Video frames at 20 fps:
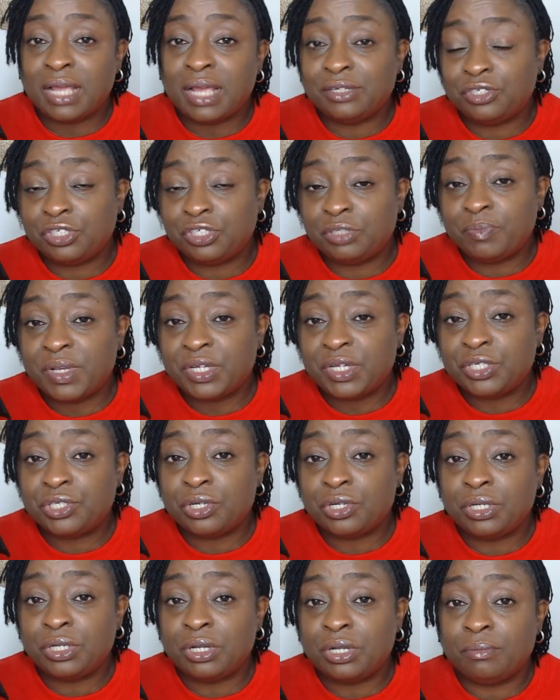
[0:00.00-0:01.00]
I just
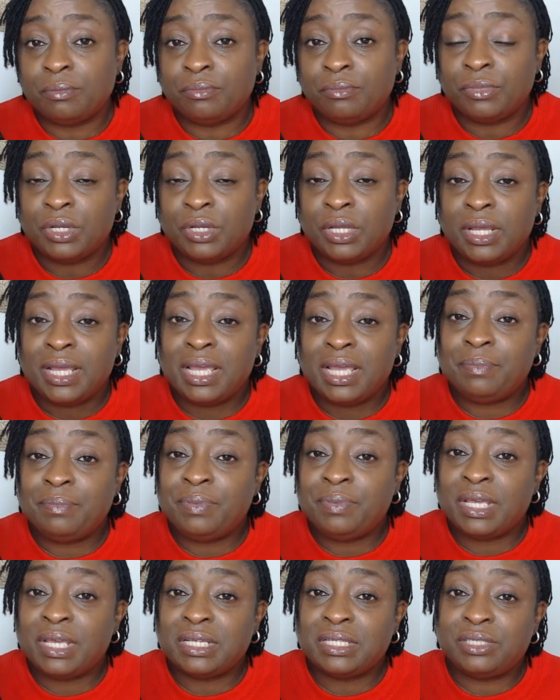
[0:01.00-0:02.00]
mentioned
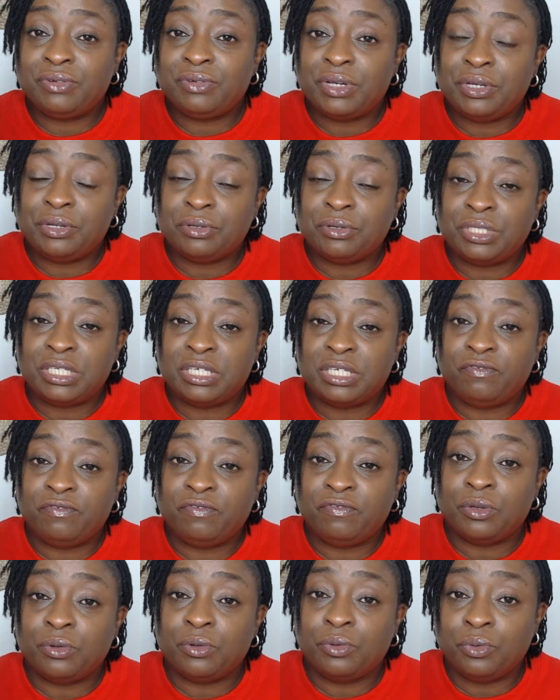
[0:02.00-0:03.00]
ABS Radio
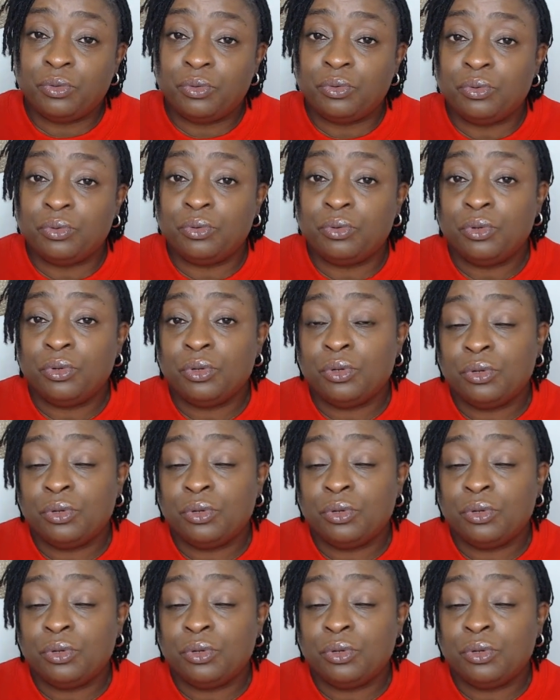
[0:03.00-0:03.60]
TV, who